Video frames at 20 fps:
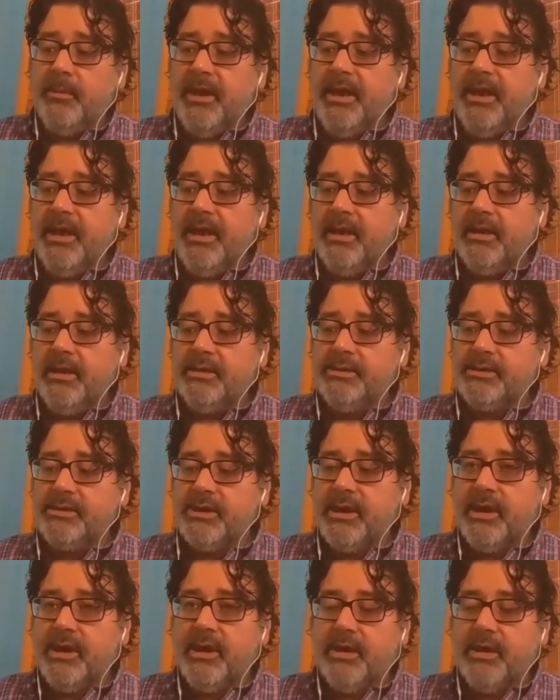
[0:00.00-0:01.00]
And
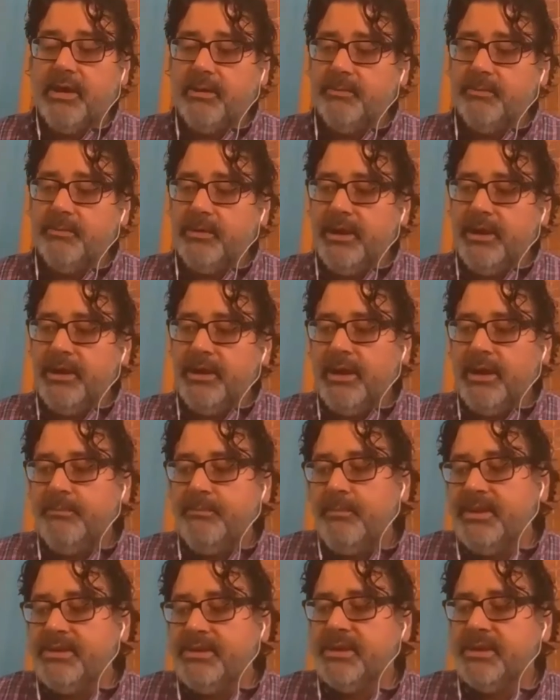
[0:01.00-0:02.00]

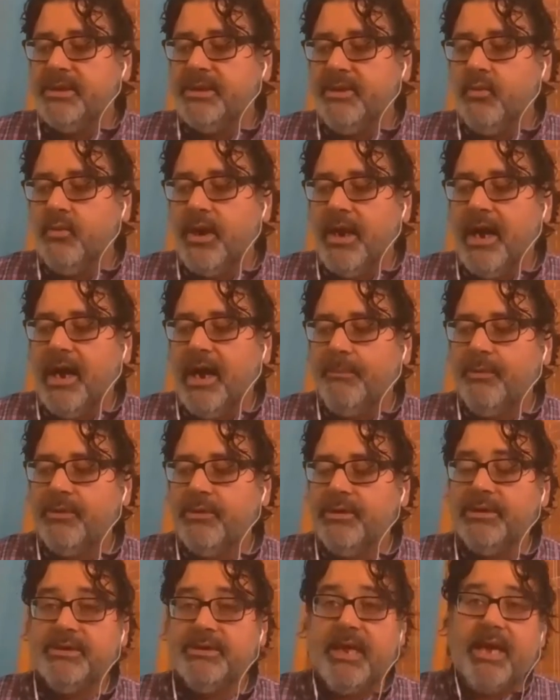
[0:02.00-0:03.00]
basically what
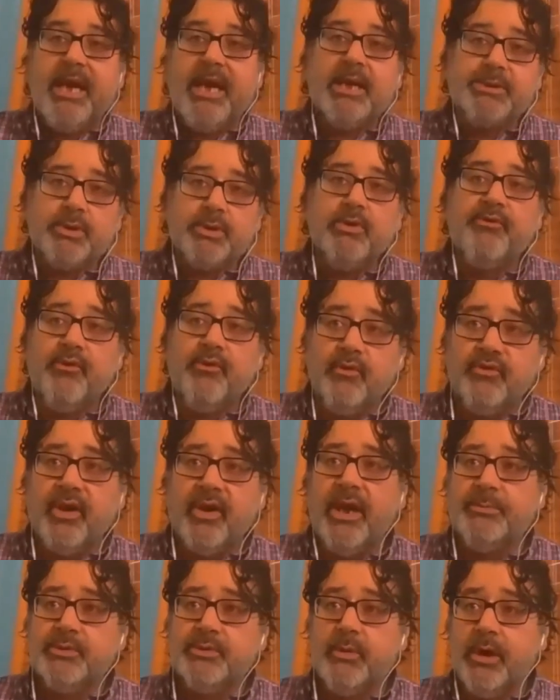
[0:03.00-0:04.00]
happened is I asked her a few
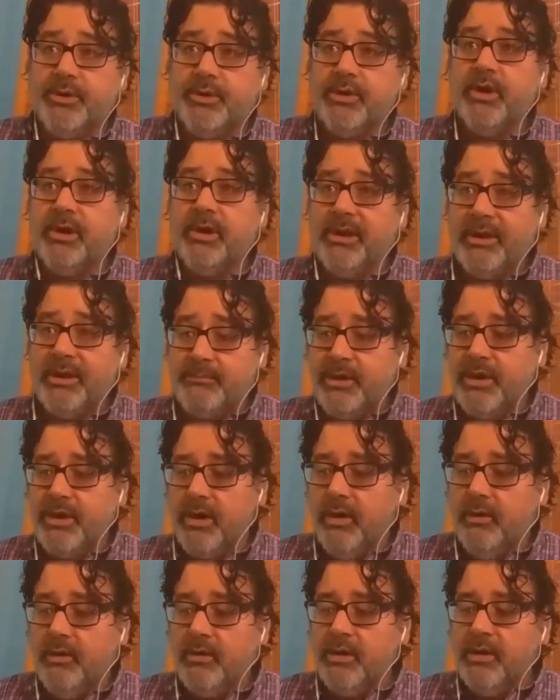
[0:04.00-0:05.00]
times, well, are you going to let me
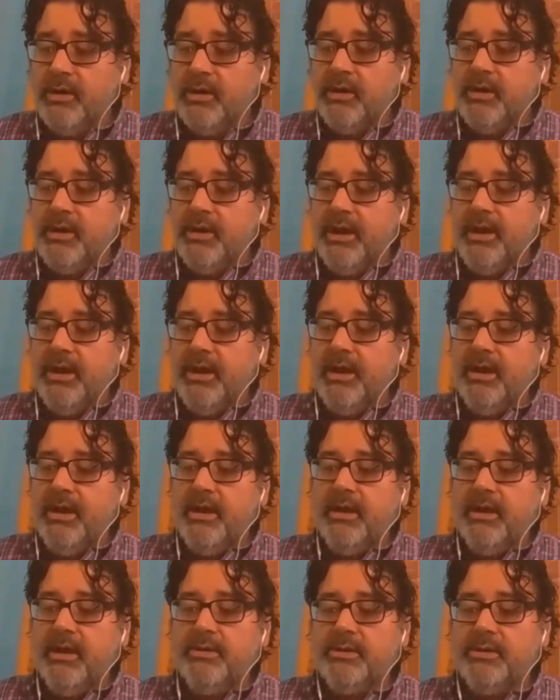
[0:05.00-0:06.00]
go?
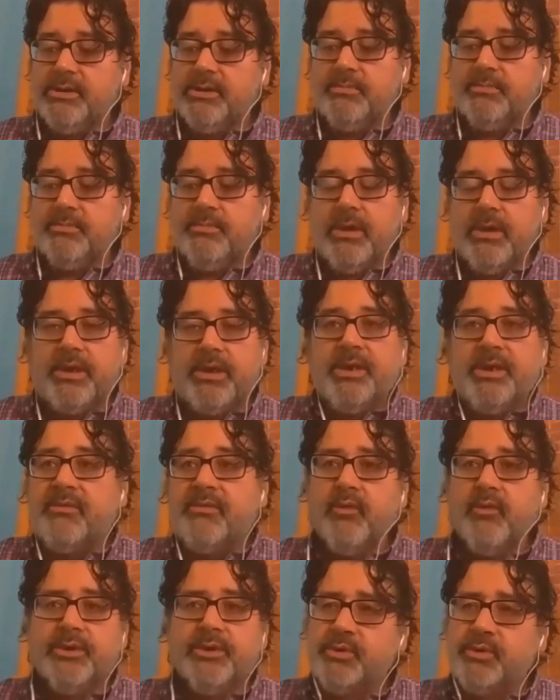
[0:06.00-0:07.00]
And I
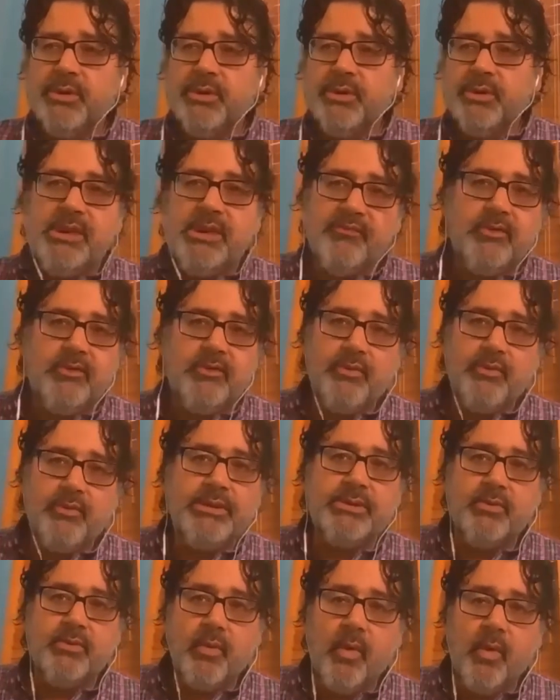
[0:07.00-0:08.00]
never was really given a
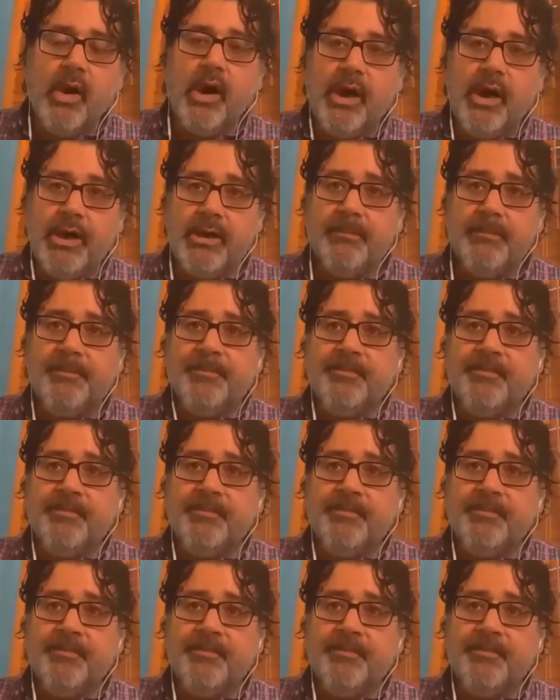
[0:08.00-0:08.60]
reason why.